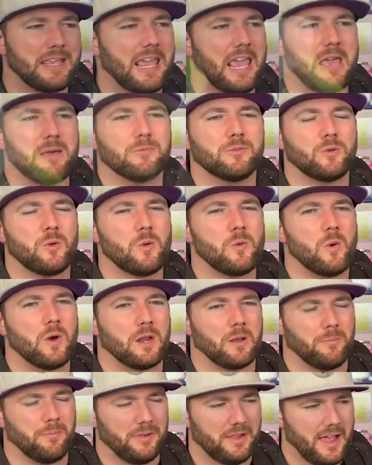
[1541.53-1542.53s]
games we
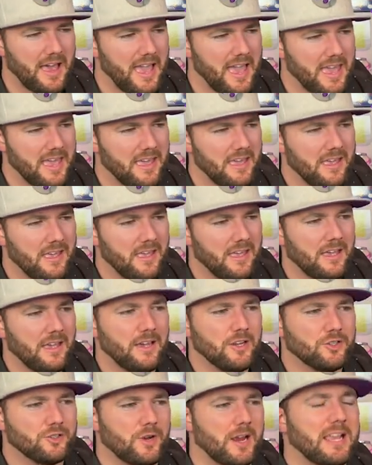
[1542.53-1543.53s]
want to play, yes.
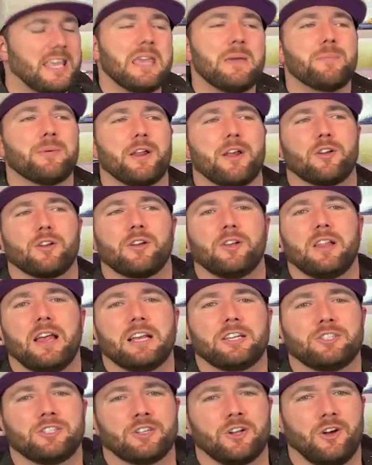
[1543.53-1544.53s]
try keeping our
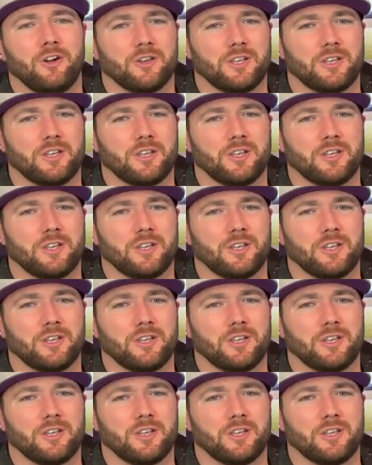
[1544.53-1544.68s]
collection all